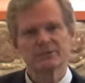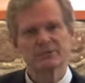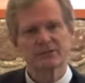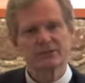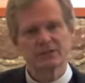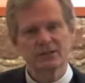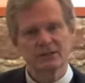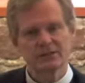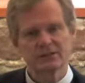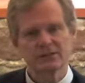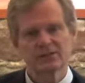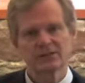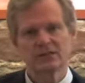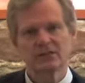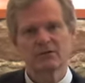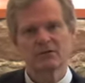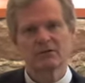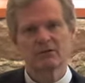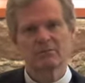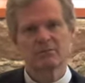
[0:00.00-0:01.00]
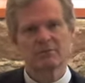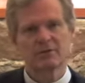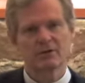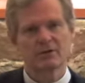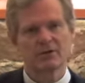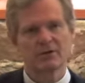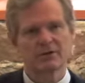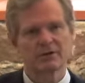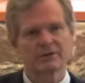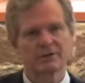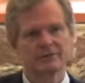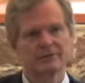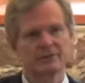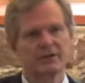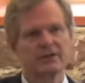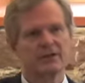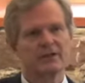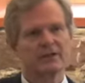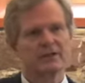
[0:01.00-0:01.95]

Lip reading: was a necessary part of